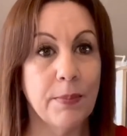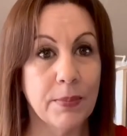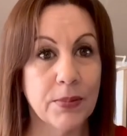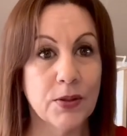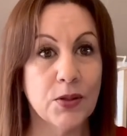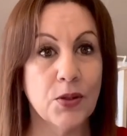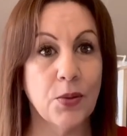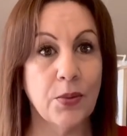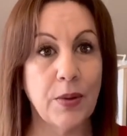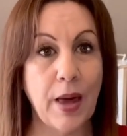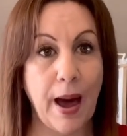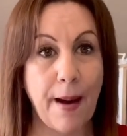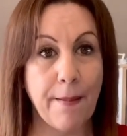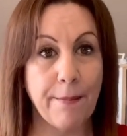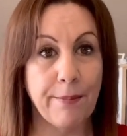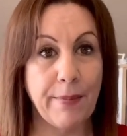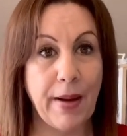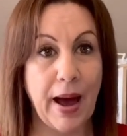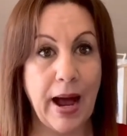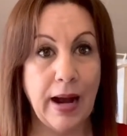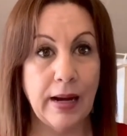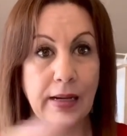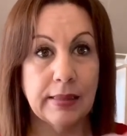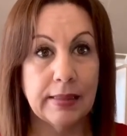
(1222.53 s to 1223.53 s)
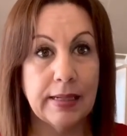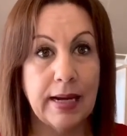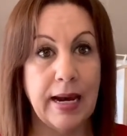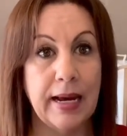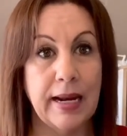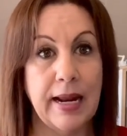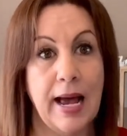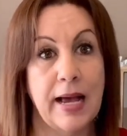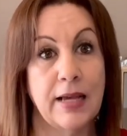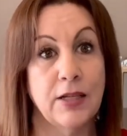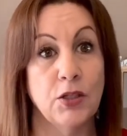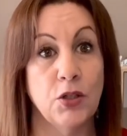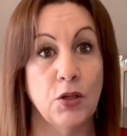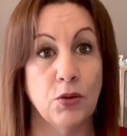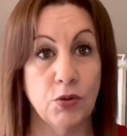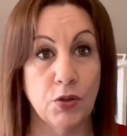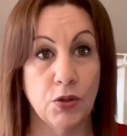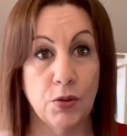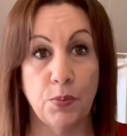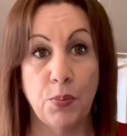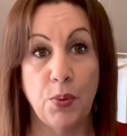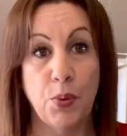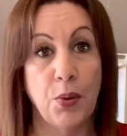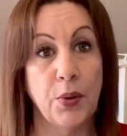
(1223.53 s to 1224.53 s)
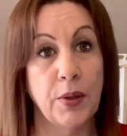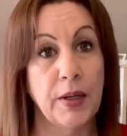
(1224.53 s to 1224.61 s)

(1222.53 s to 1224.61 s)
So that back side has no support